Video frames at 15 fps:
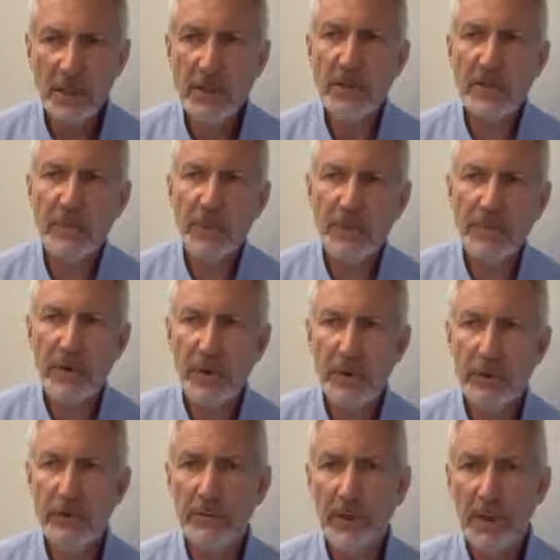crisper
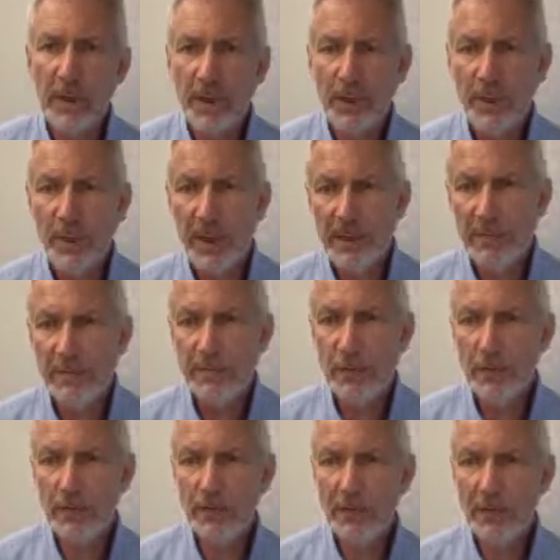fold than
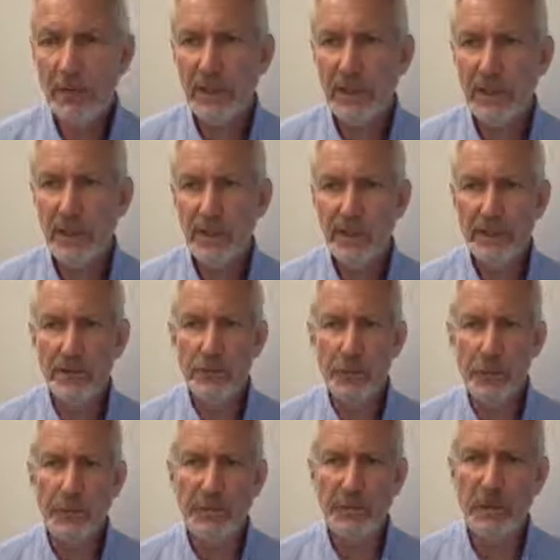folding in
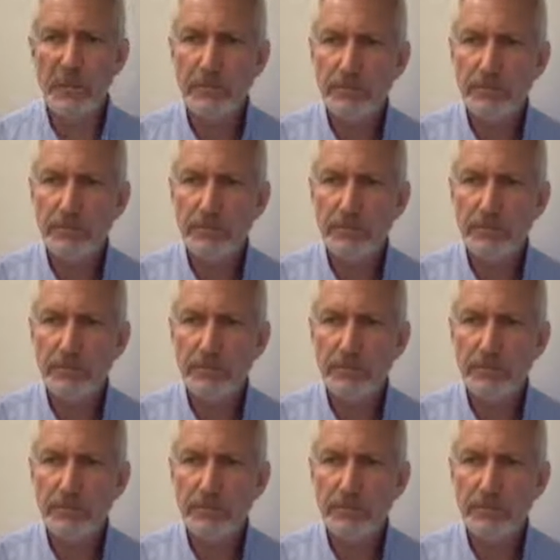groups.